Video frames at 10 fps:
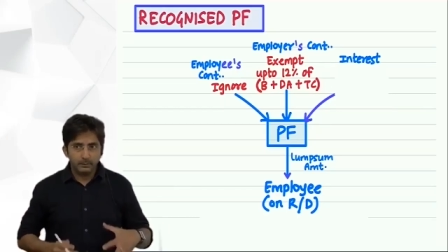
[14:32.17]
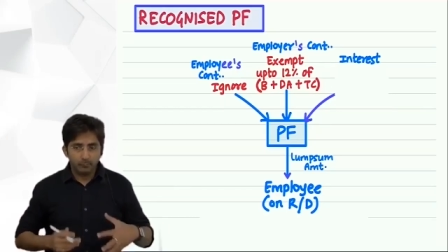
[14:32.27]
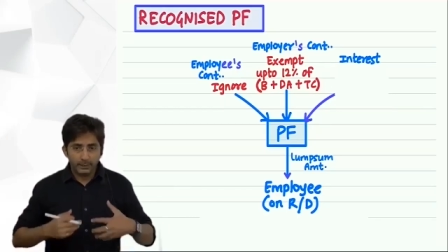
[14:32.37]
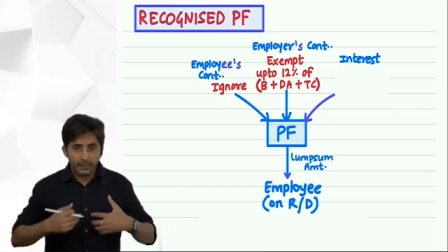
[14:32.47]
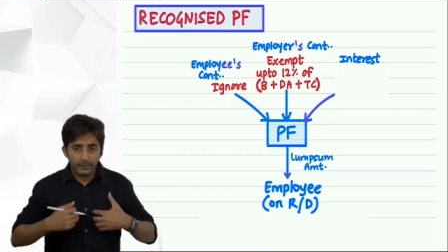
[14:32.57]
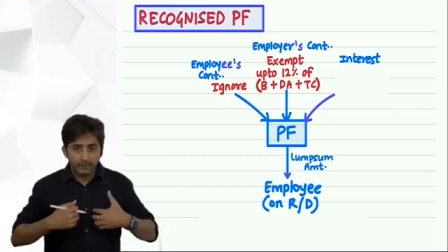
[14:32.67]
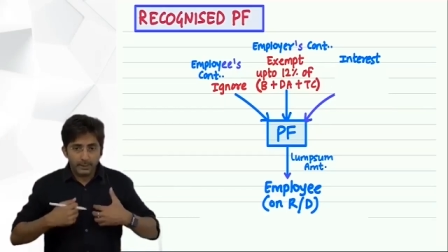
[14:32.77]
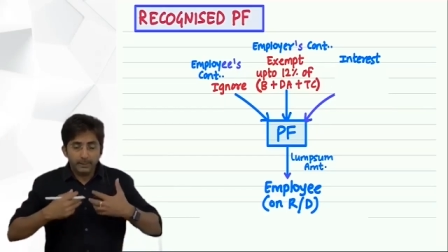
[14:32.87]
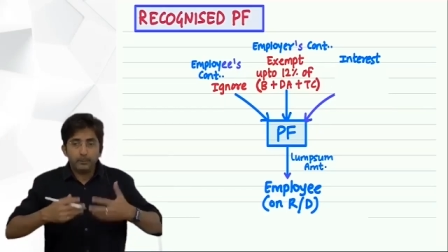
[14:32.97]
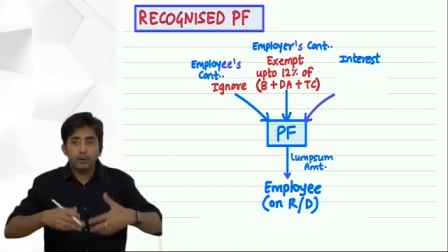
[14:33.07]
Whenever
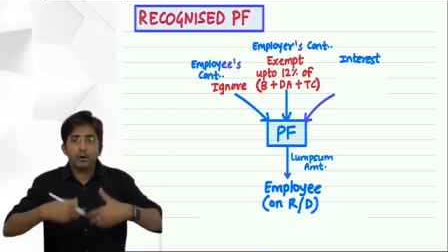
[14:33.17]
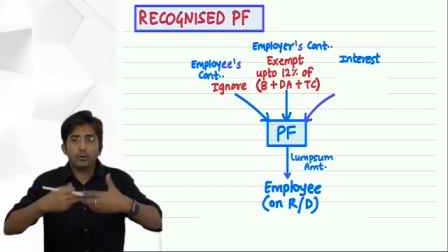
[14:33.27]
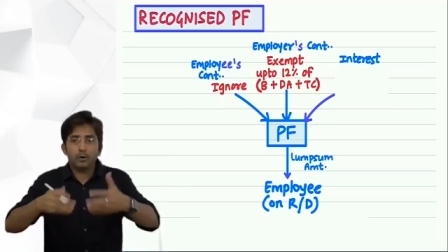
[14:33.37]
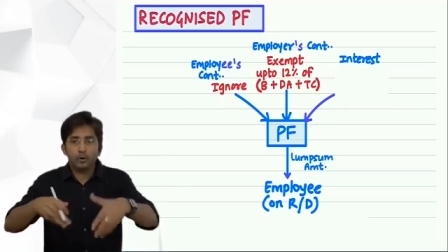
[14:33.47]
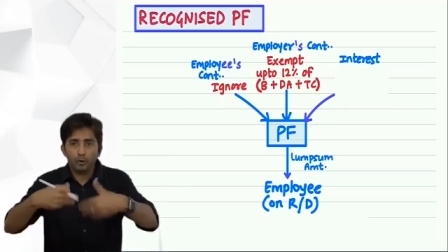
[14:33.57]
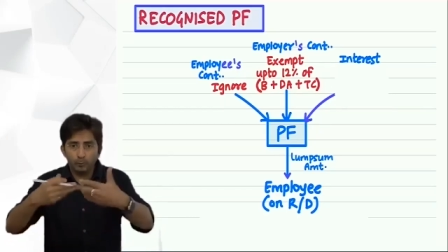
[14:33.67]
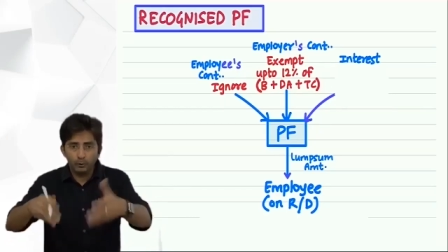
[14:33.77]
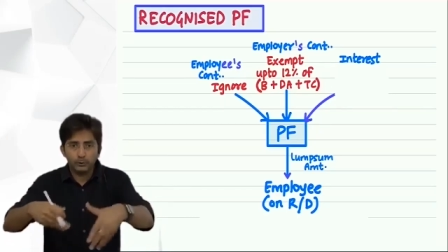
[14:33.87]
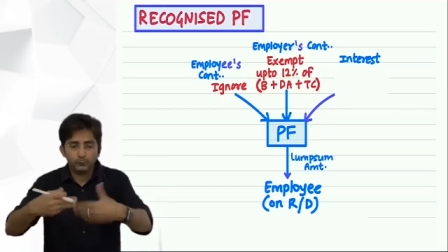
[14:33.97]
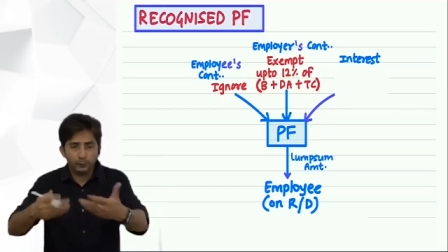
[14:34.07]
employer
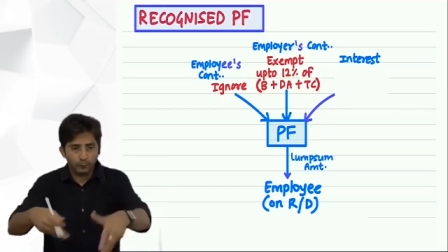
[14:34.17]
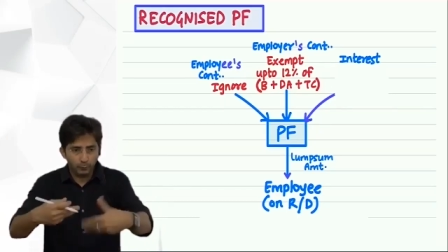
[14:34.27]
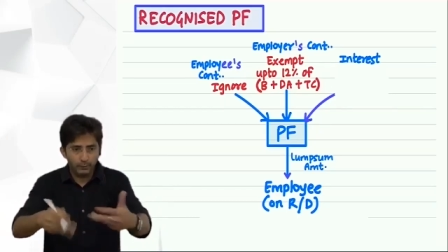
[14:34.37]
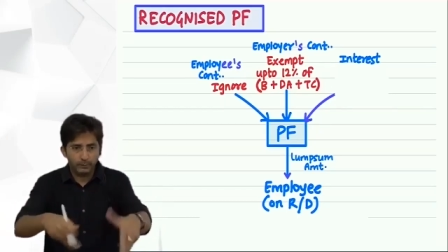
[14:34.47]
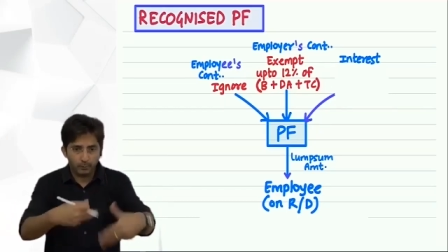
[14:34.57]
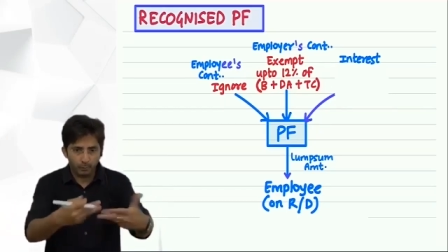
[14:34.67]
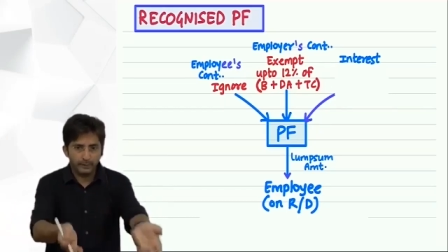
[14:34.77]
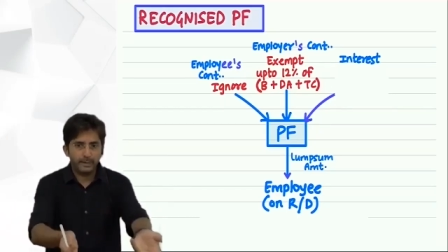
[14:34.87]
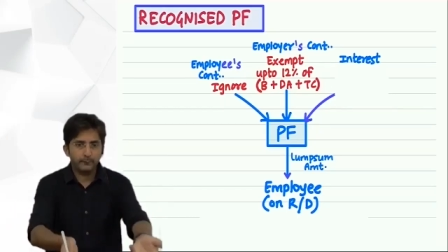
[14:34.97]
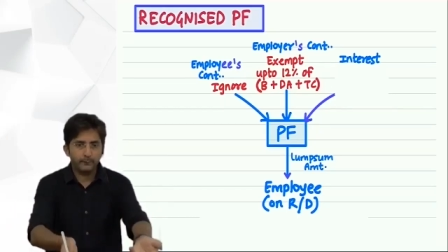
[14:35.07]
contributes for you in
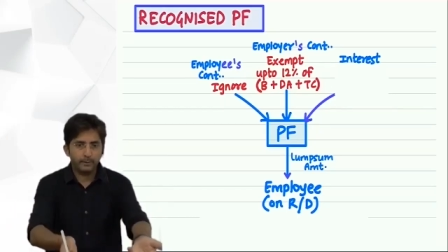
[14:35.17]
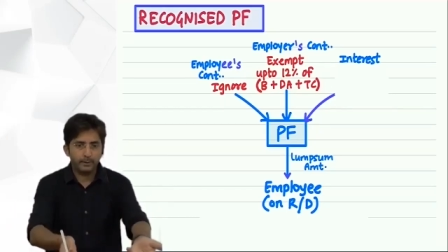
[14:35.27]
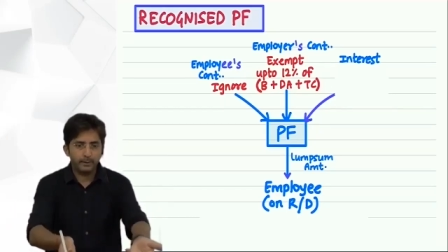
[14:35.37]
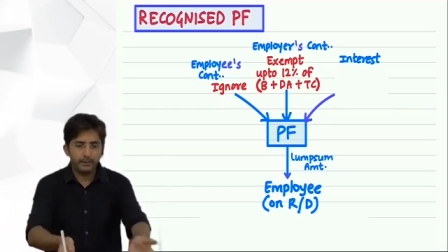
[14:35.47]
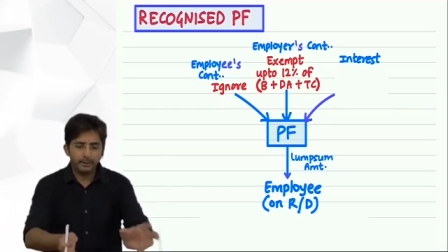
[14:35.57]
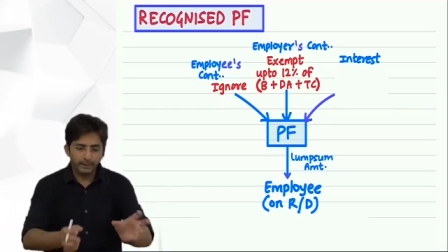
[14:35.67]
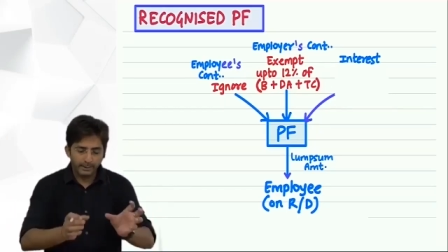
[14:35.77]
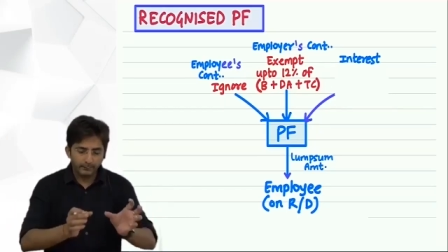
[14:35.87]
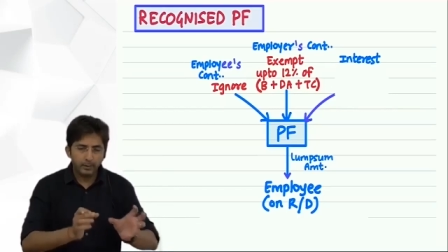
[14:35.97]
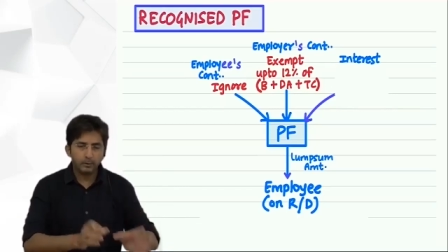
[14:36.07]
provident fund,
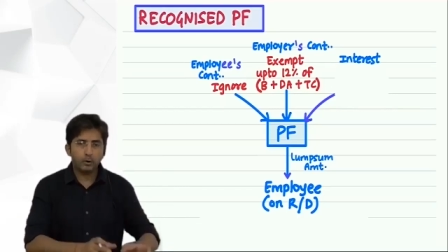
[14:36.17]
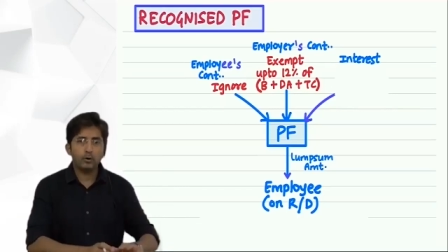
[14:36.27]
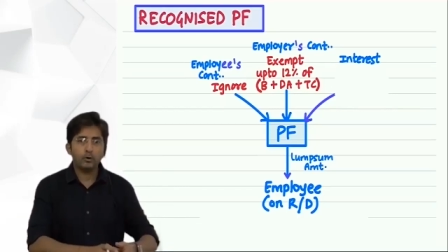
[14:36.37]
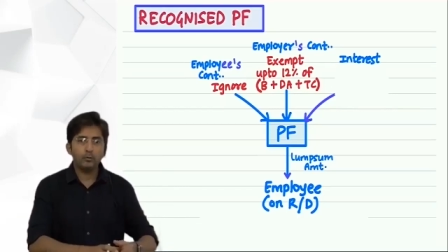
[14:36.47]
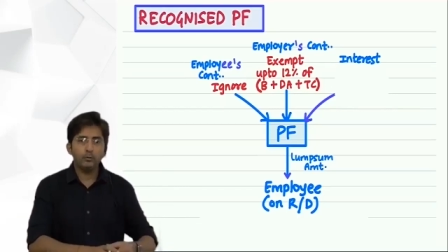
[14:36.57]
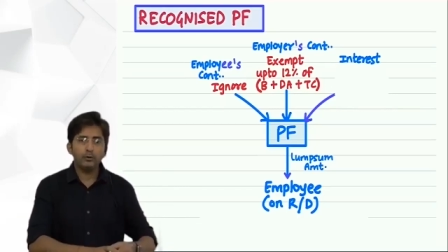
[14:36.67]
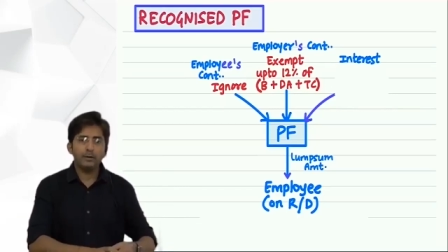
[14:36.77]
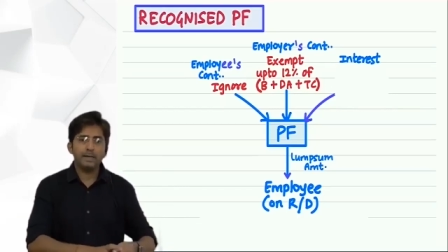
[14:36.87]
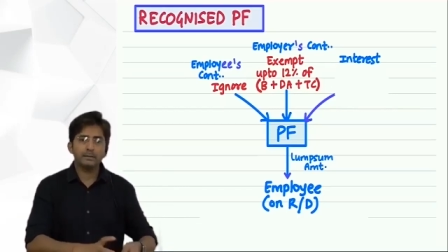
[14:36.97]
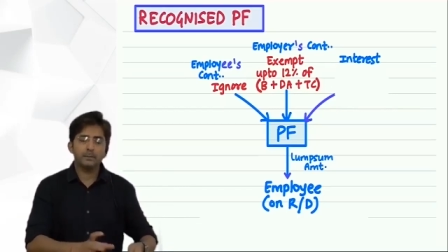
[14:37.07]
he will contribute
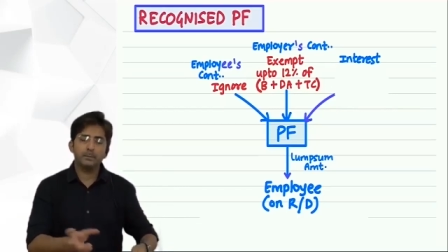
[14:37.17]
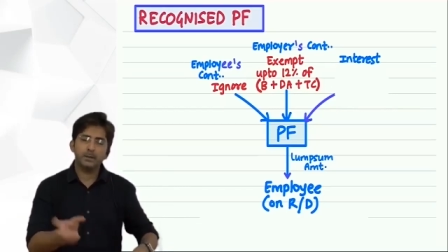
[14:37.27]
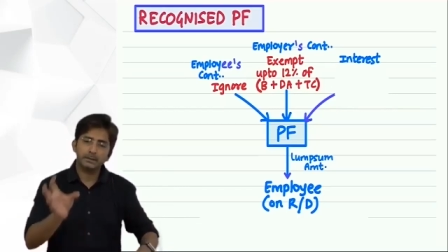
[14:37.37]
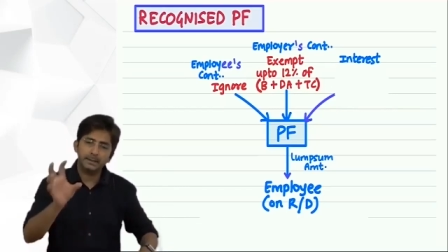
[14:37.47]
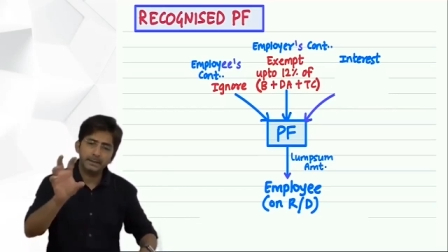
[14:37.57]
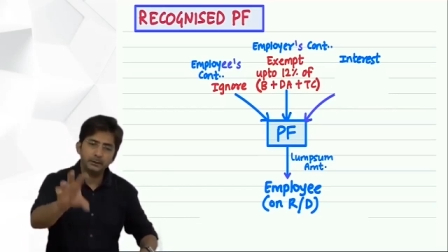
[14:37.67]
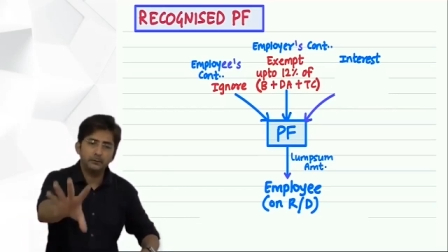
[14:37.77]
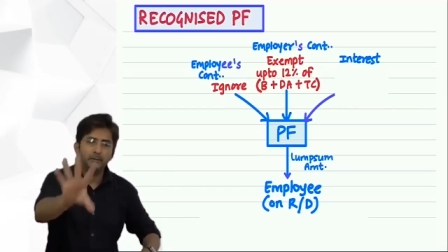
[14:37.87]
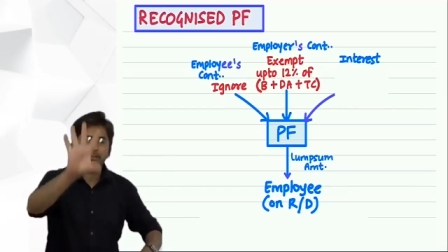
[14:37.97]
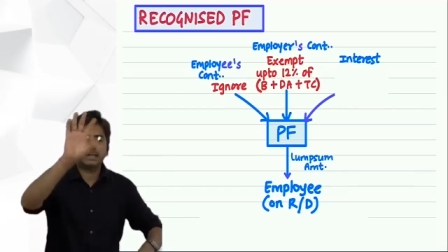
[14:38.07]
as a percentage
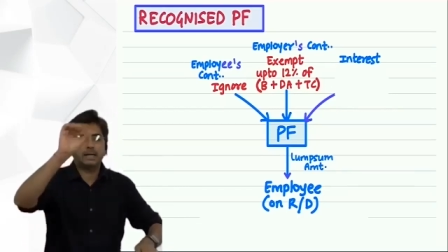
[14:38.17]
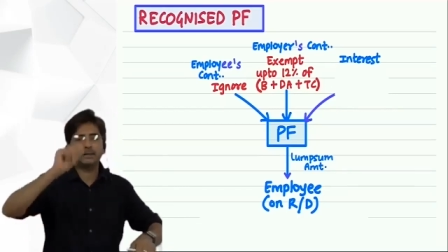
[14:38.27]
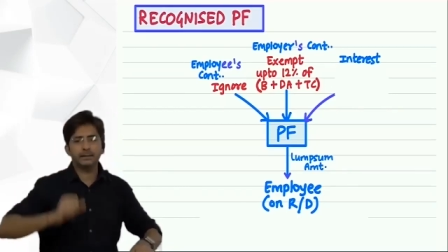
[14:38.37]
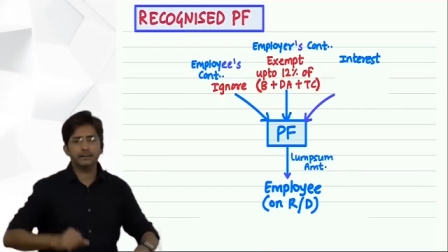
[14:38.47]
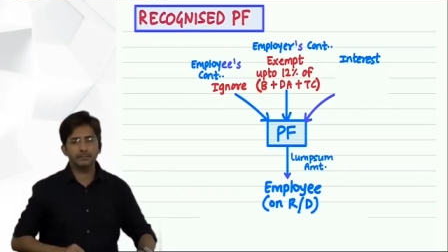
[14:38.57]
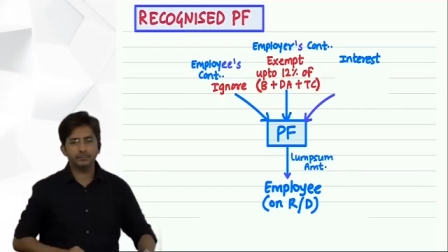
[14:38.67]
of your salary.